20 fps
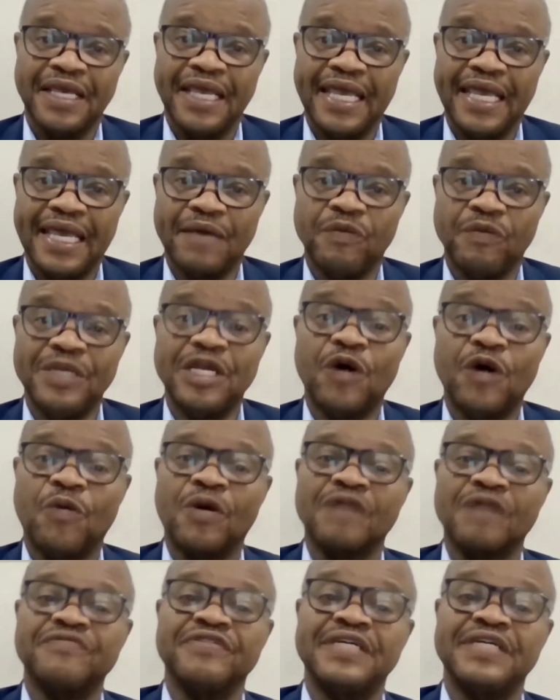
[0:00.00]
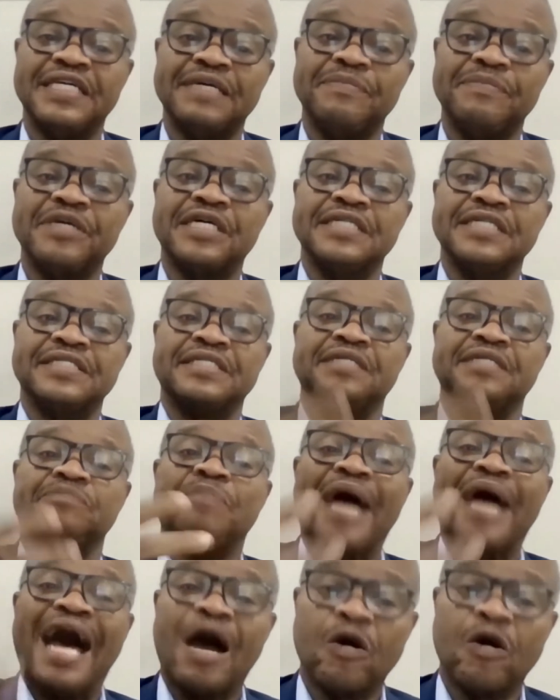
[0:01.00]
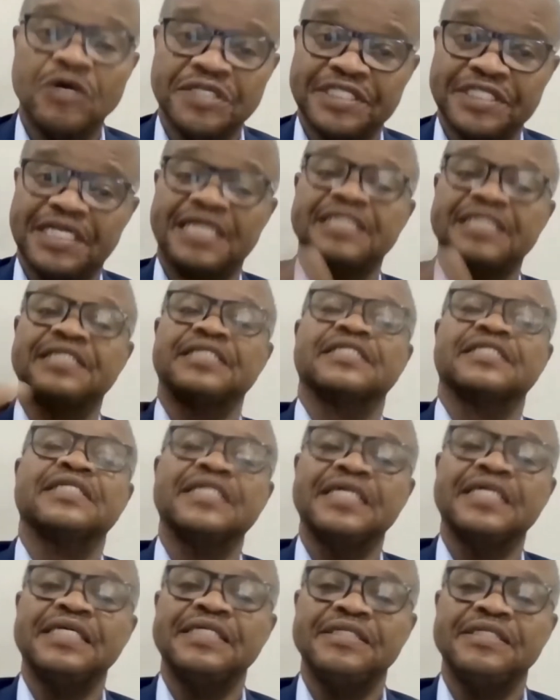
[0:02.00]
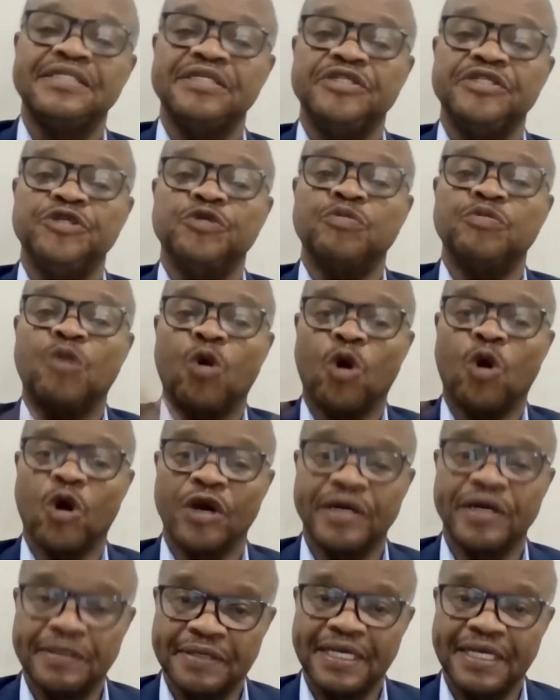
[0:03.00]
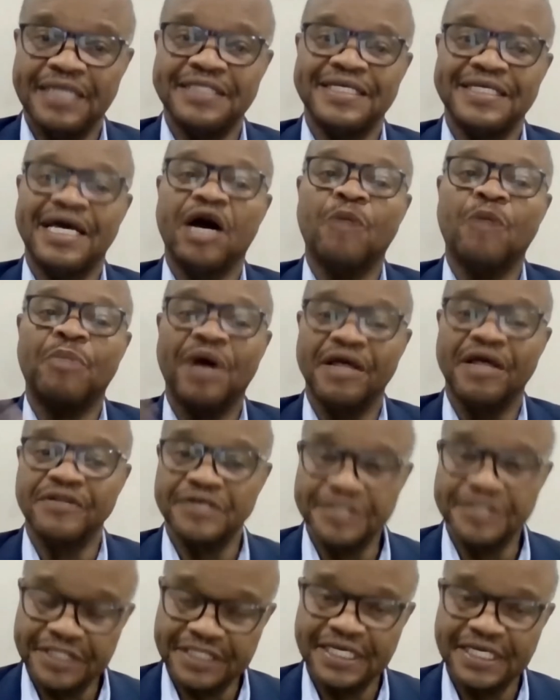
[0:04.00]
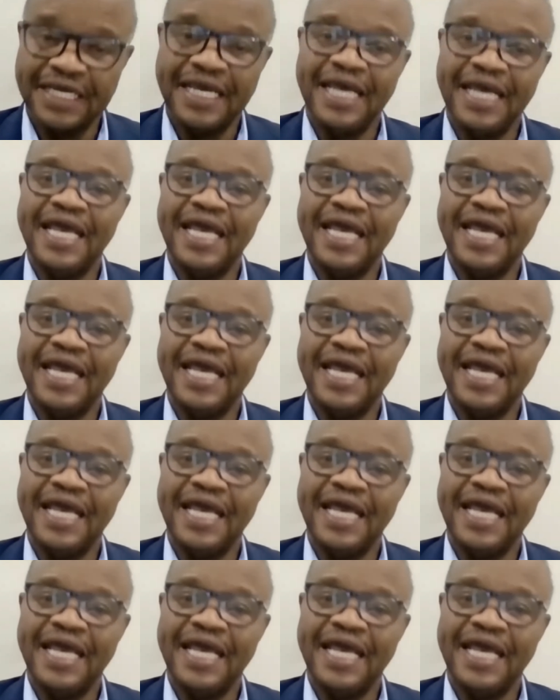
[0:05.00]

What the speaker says: And we don't want to forget because it empowers us to do more and to help others.